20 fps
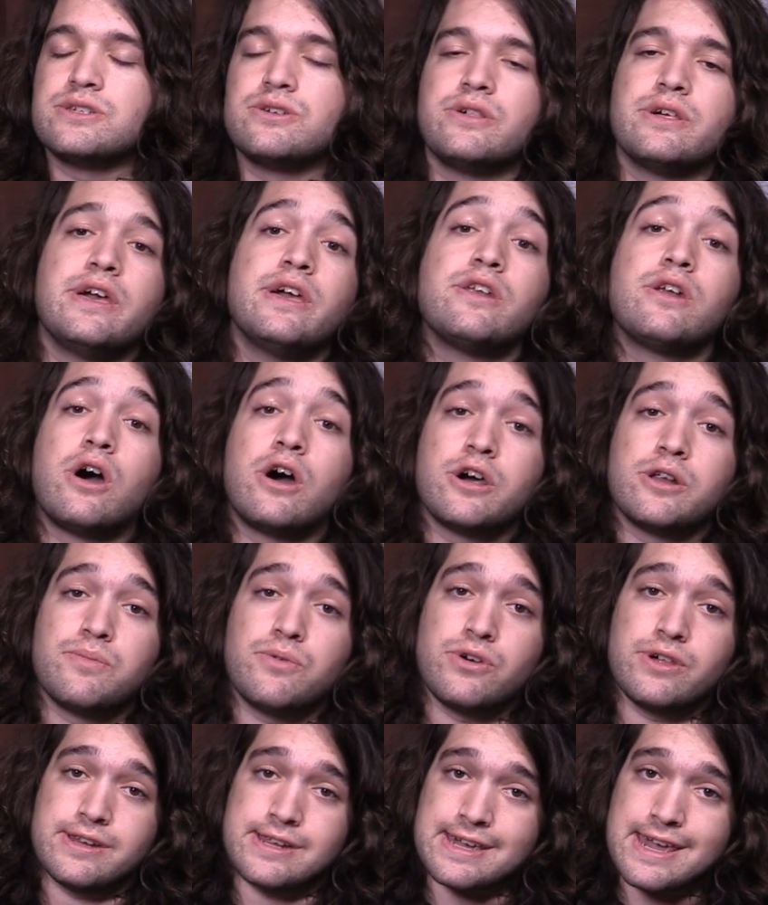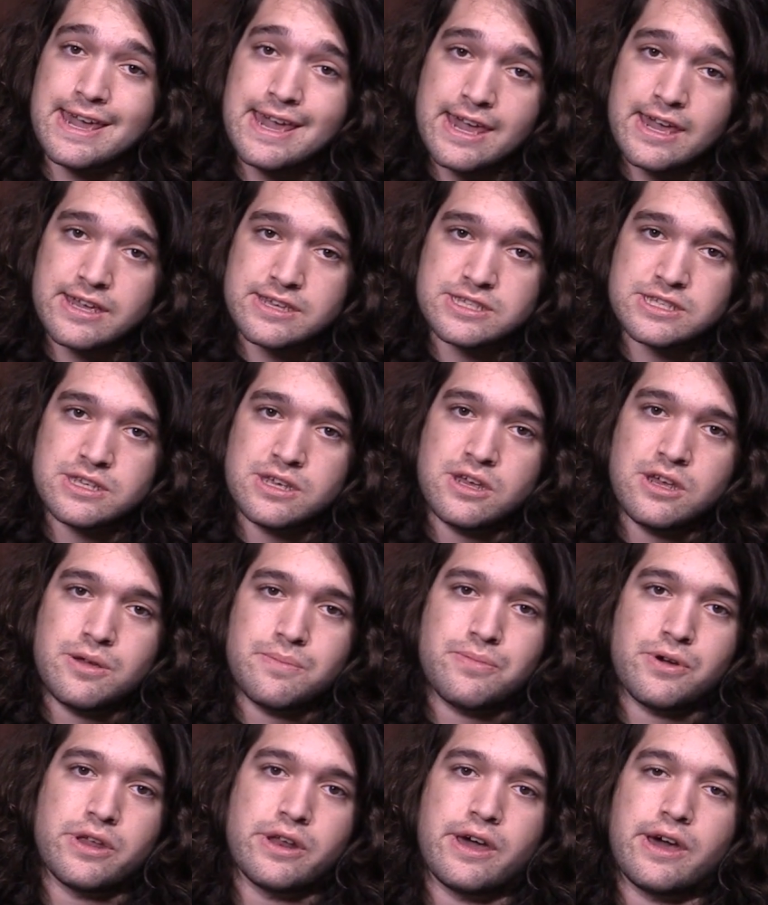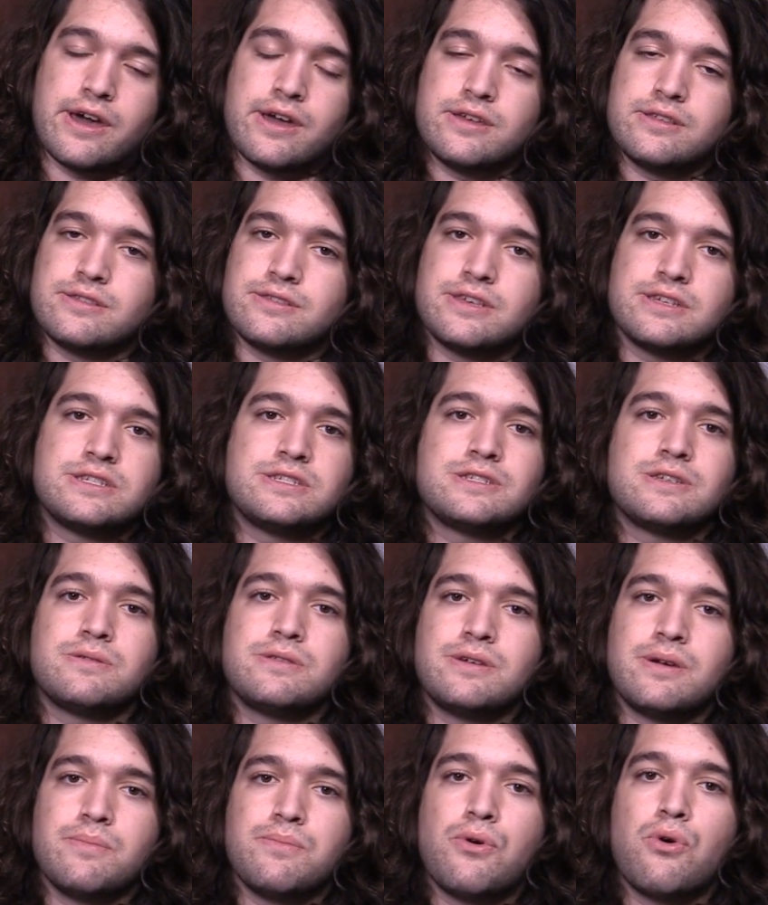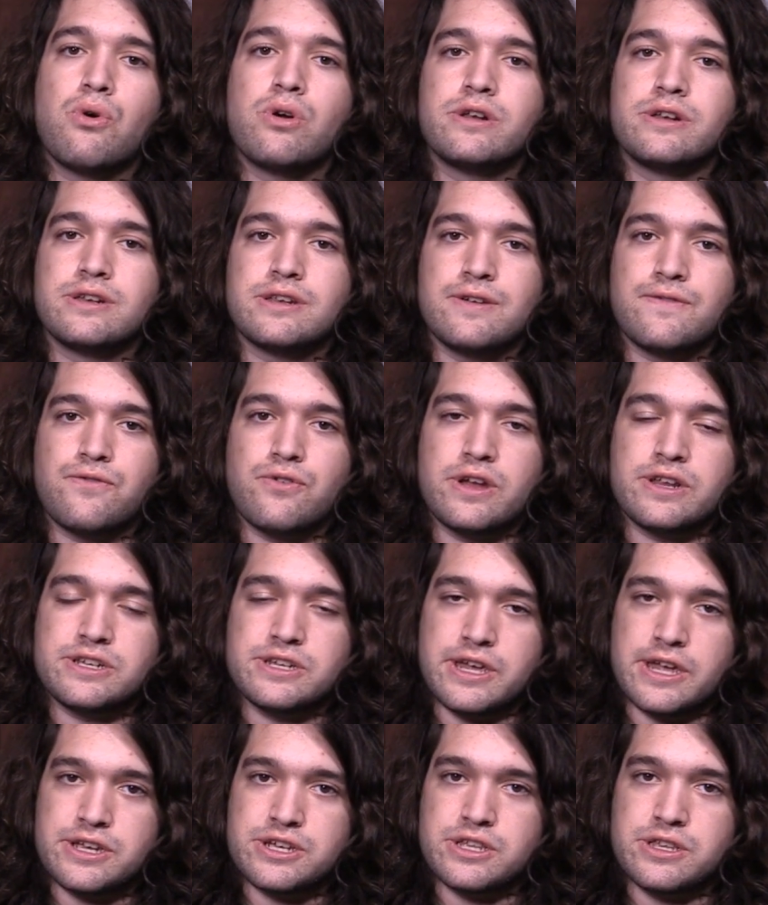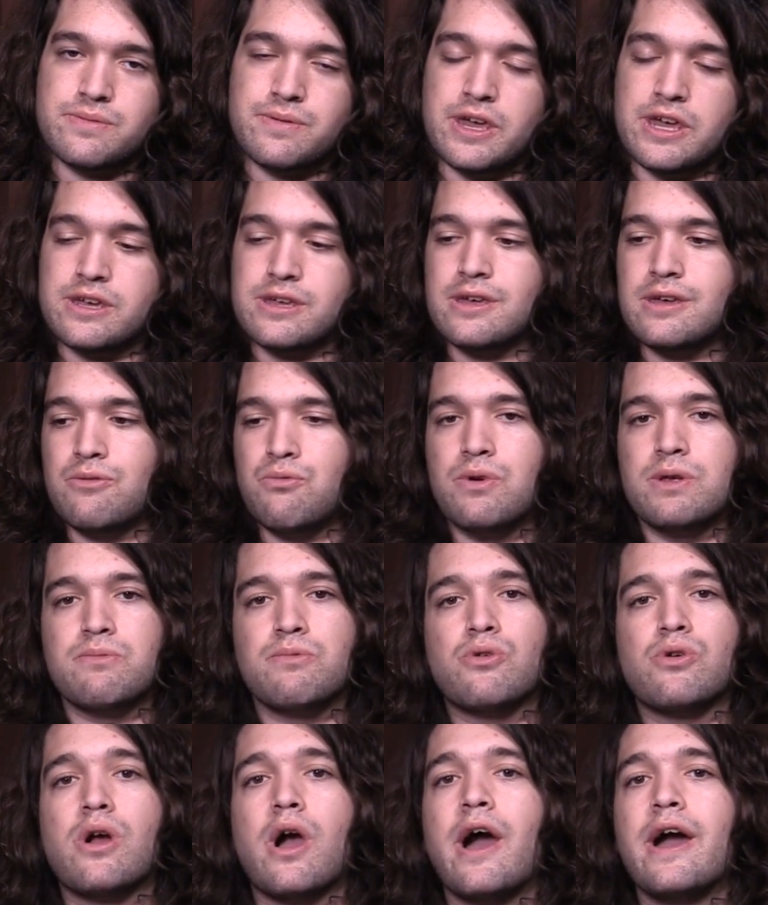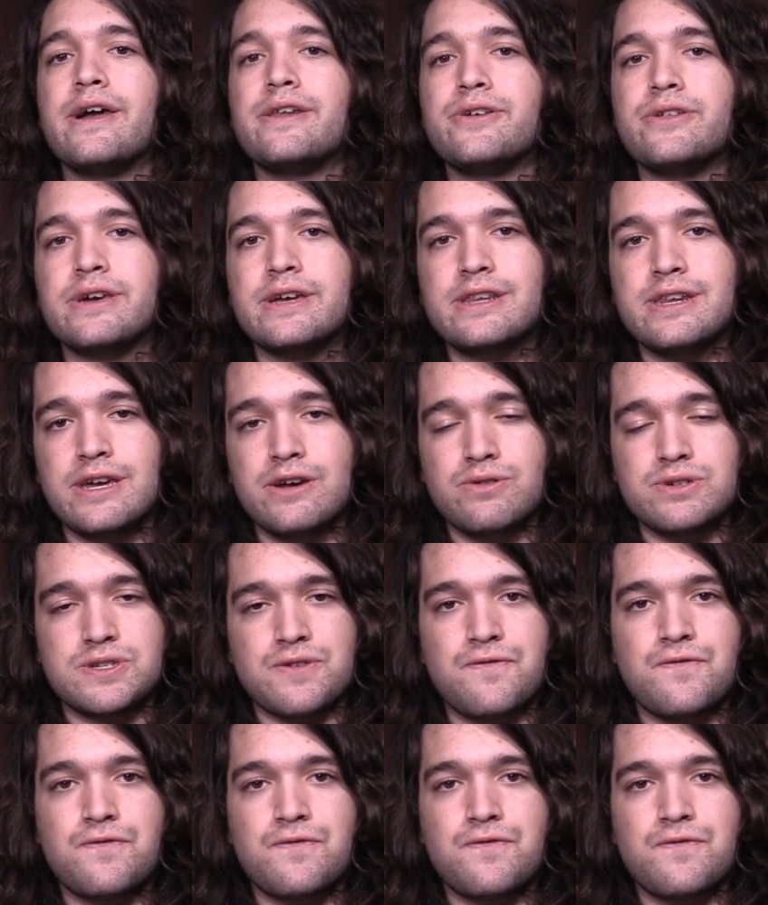still inaudible in a case, but this is an important differentiation to make. When we were idling, it was